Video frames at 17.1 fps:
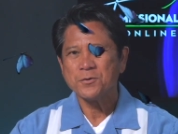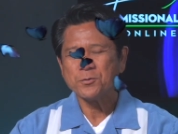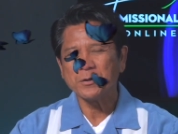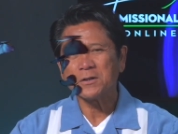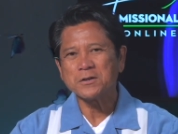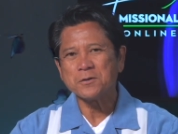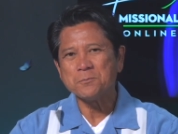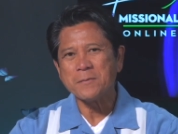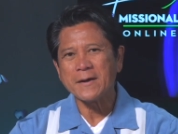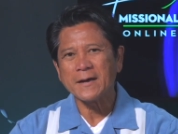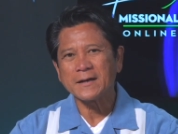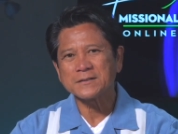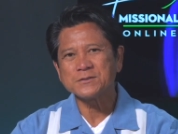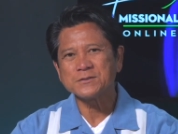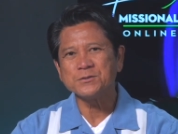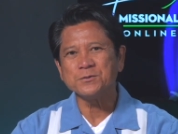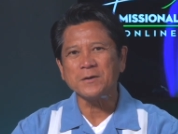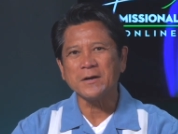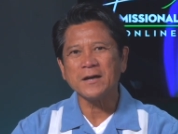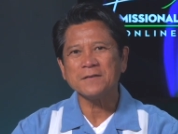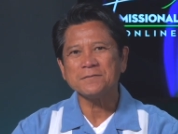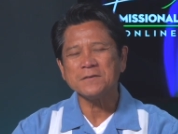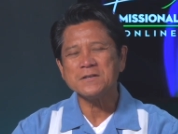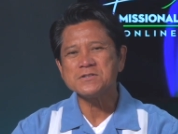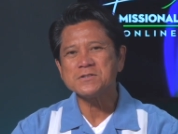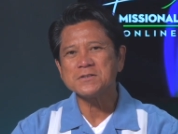Welcome back to
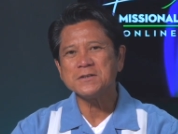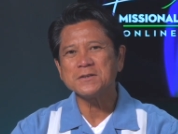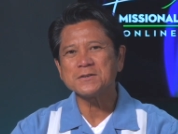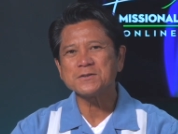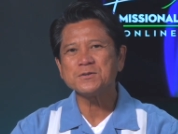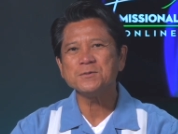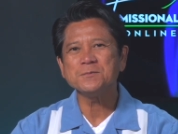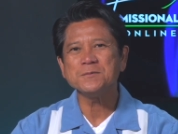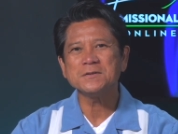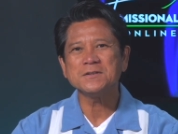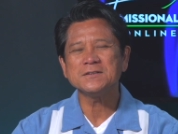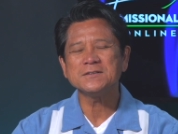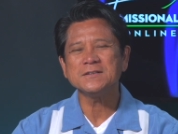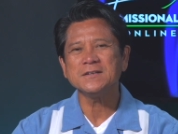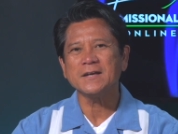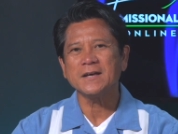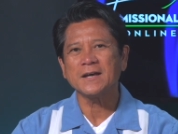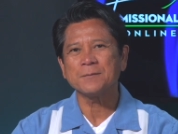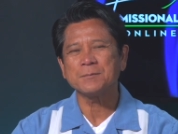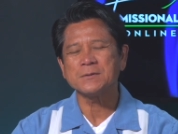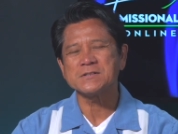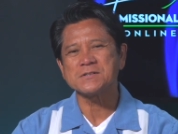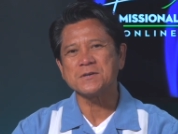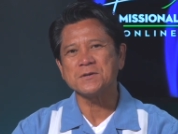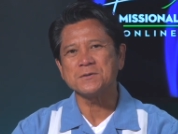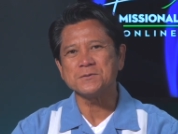FHL Community
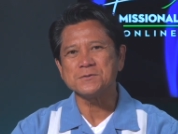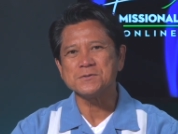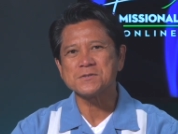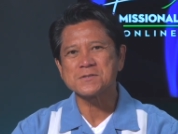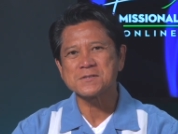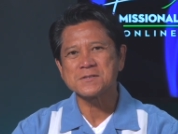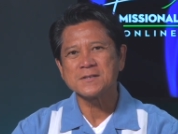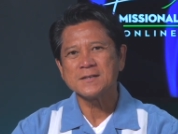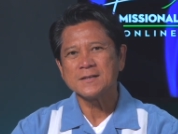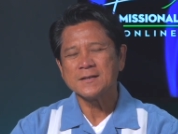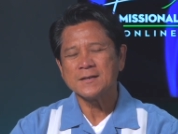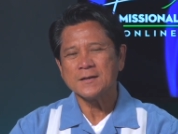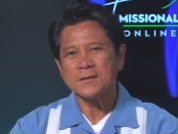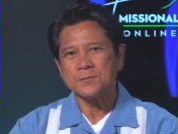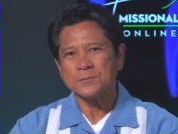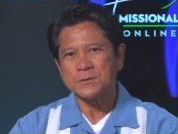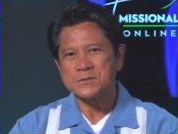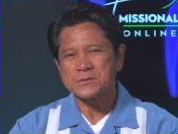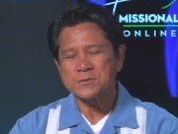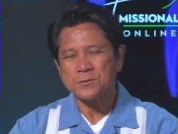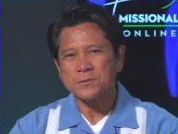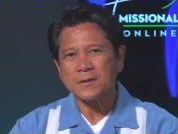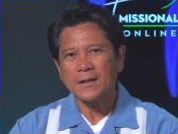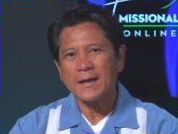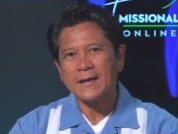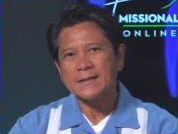Episodes. We're so
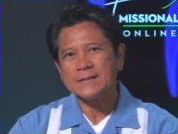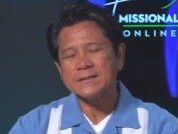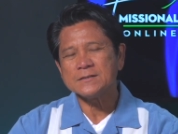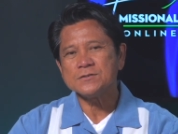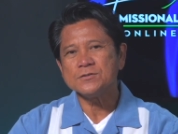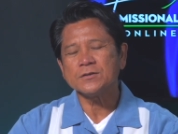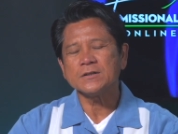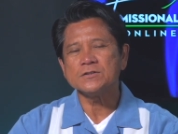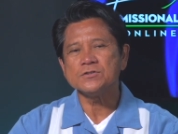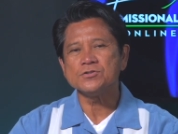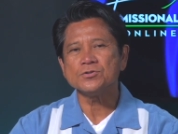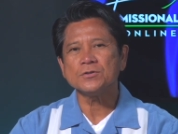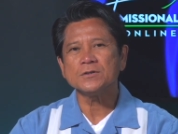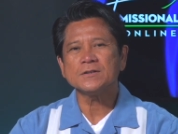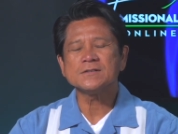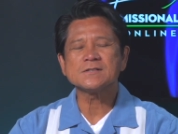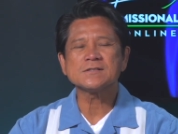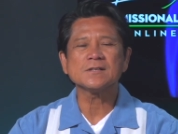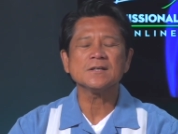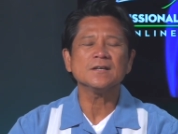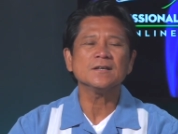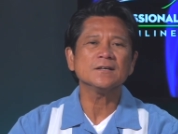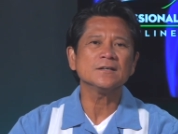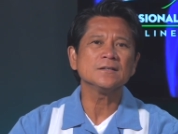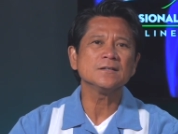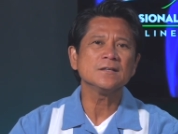glad that you can join us
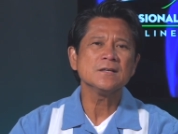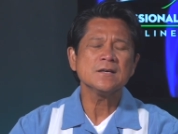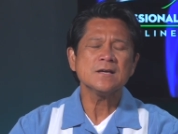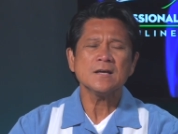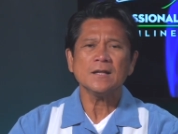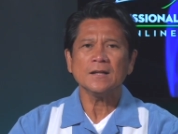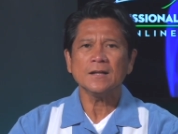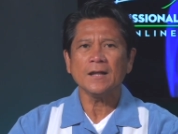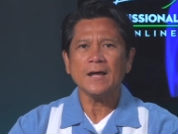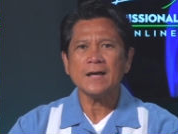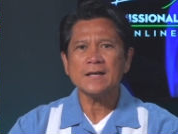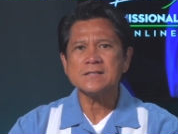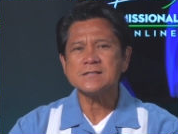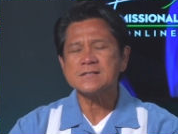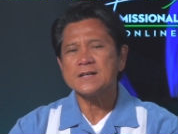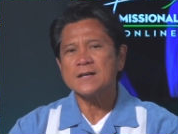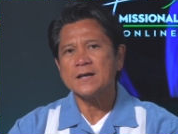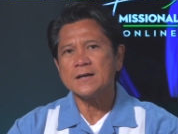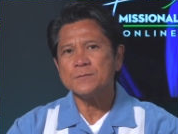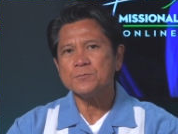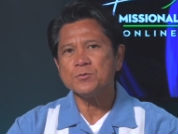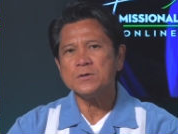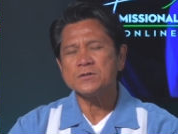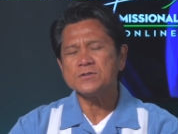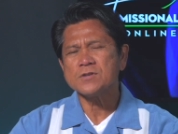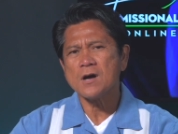again. Last time
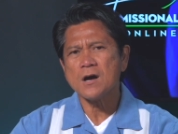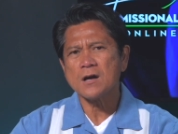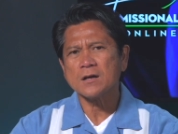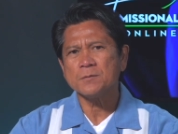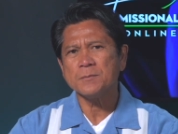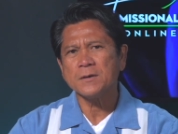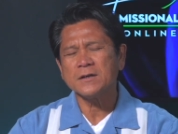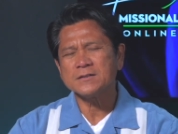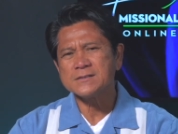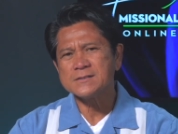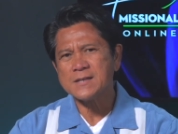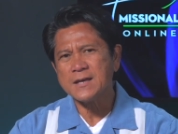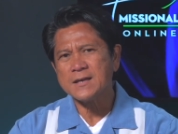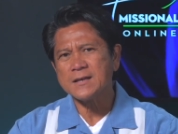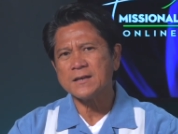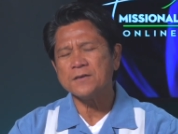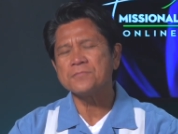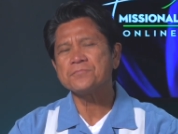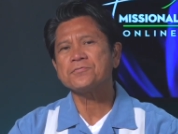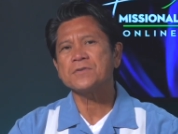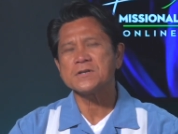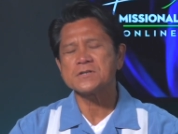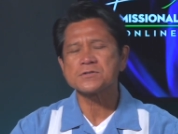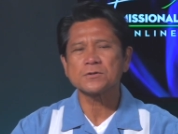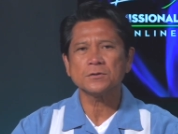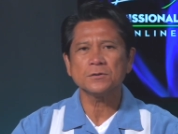we talked about take a
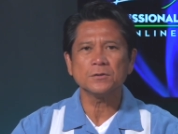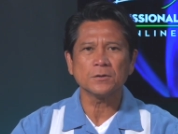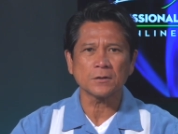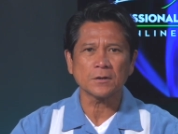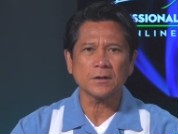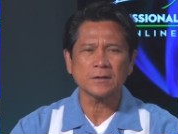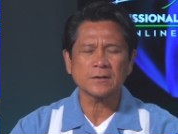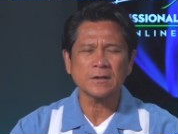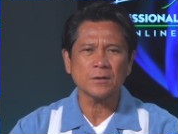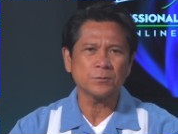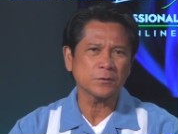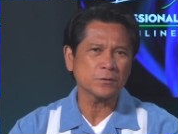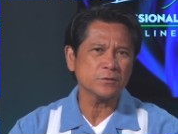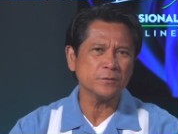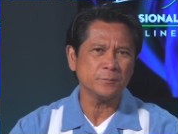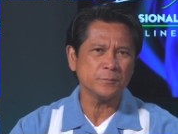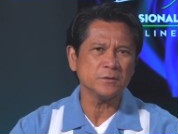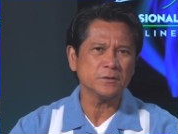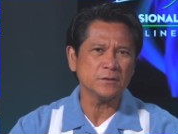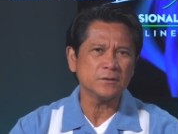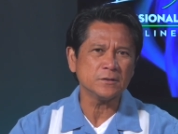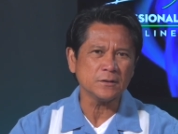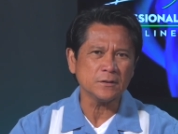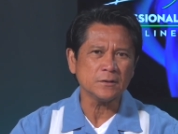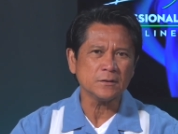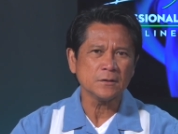fresh look at our
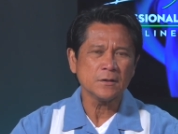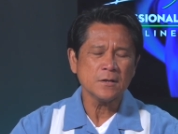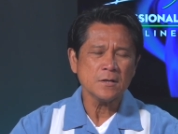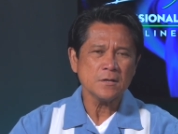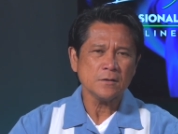community.